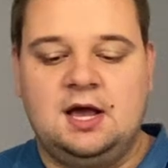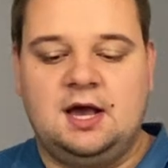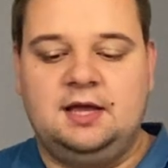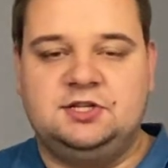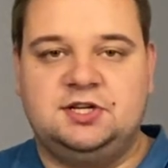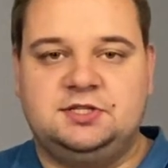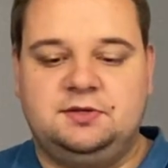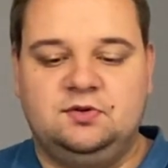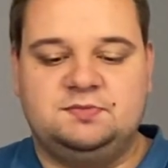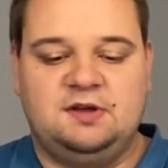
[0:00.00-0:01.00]
I just
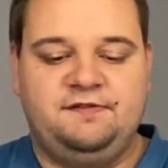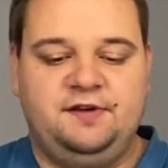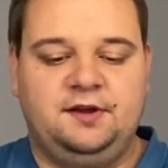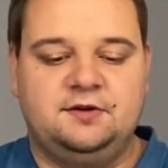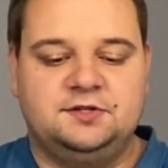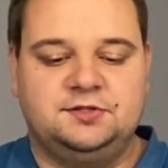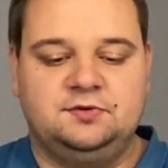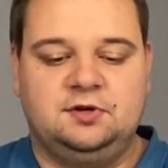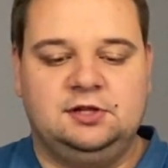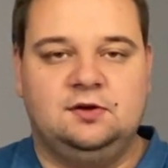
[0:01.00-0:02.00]
use my finger
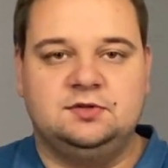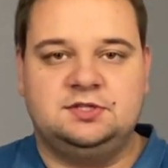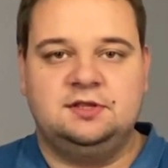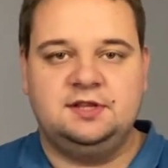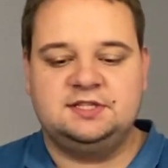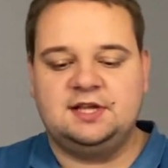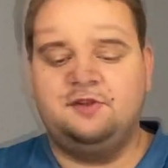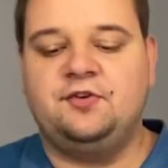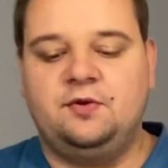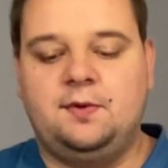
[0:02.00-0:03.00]
to close this
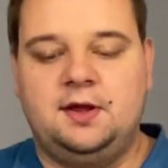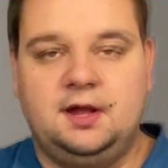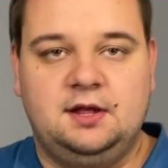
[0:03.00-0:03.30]
entryway,